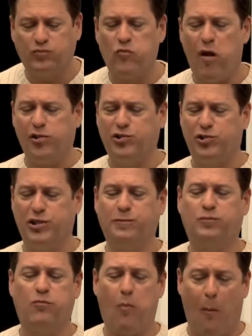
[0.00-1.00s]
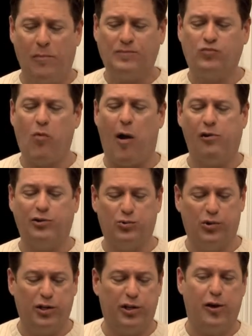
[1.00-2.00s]
That's good. That was
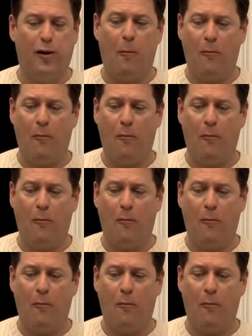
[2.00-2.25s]
really good.